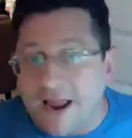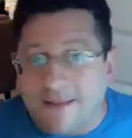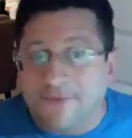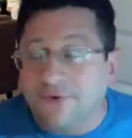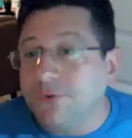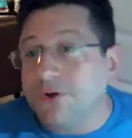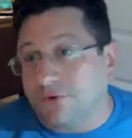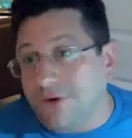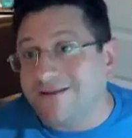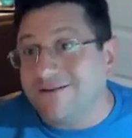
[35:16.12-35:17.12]
absolutely
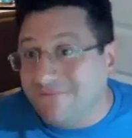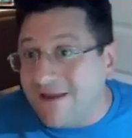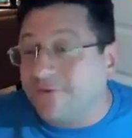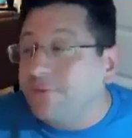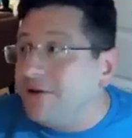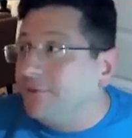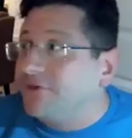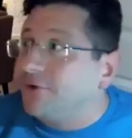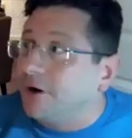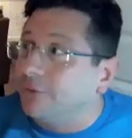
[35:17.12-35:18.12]
correct. In fact, we
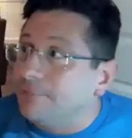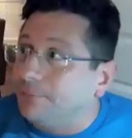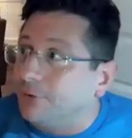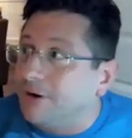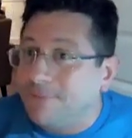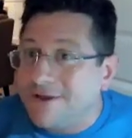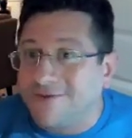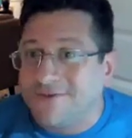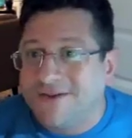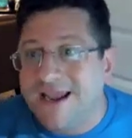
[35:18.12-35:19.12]
saw a report at
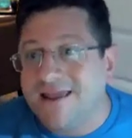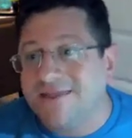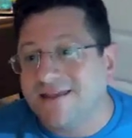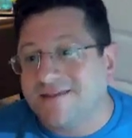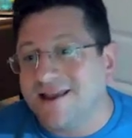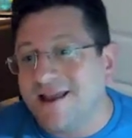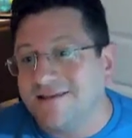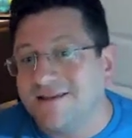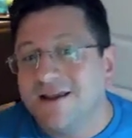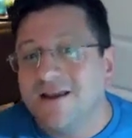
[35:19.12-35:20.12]
PSTA that
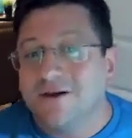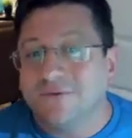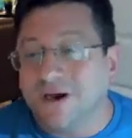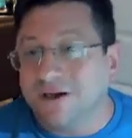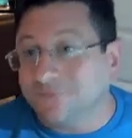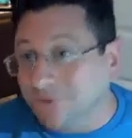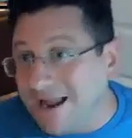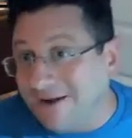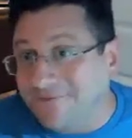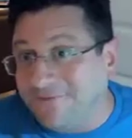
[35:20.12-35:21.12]
says, from
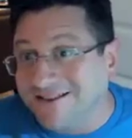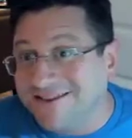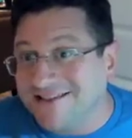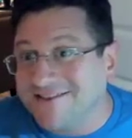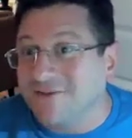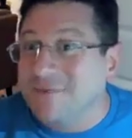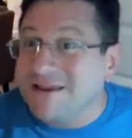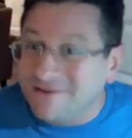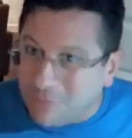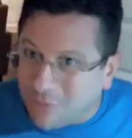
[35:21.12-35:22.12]
FDOT, that says
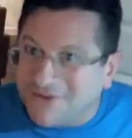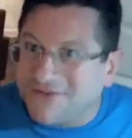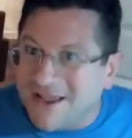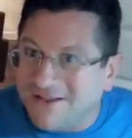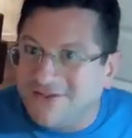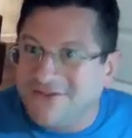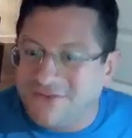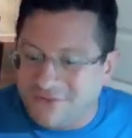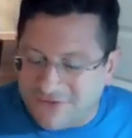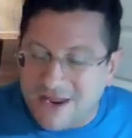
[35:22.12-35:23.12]

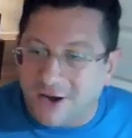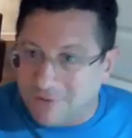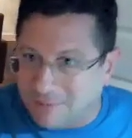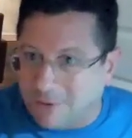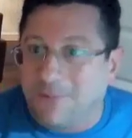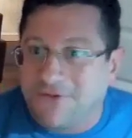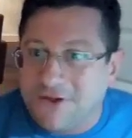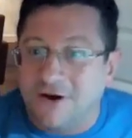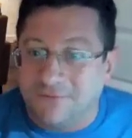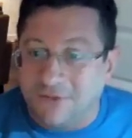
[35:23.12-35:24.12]
since the
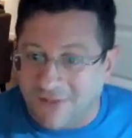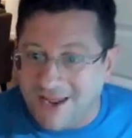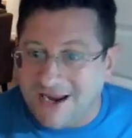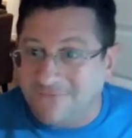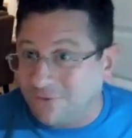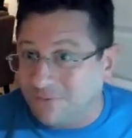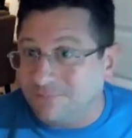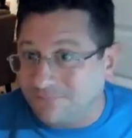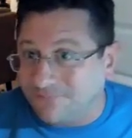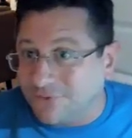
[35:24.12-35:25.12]
repurposing of the lane for
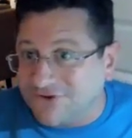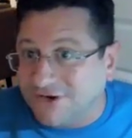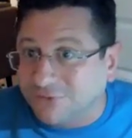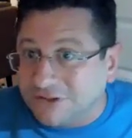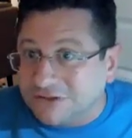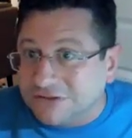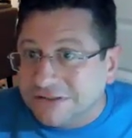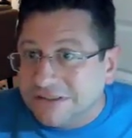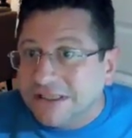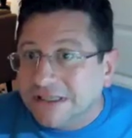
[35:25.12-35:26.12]
Sunrunner,
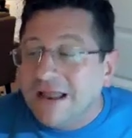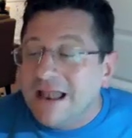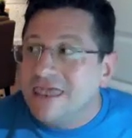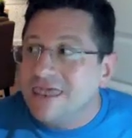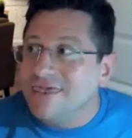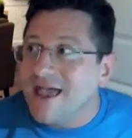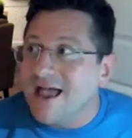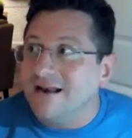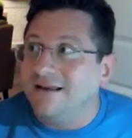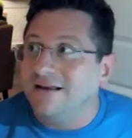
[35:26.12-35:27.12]

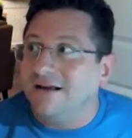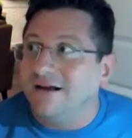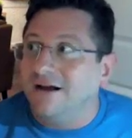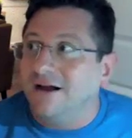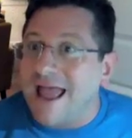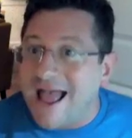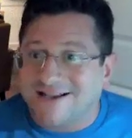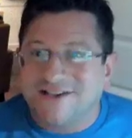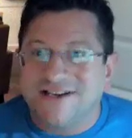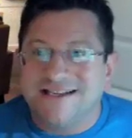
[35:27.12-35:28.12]
that
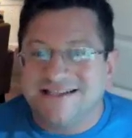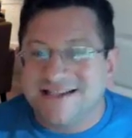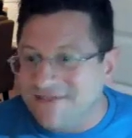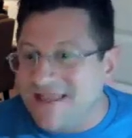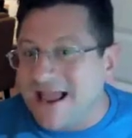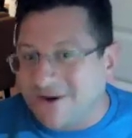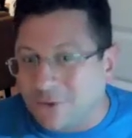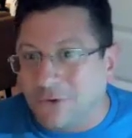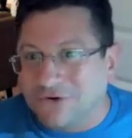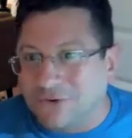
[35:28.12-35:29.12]
accidents in that
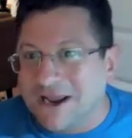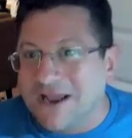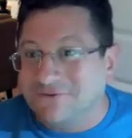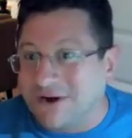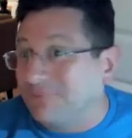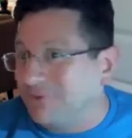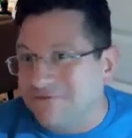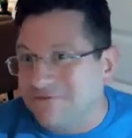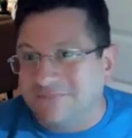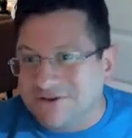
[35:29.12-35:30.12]
corridor have dropped
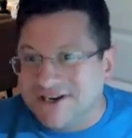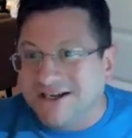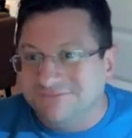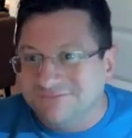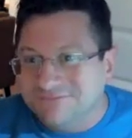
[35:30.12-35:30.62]
25%.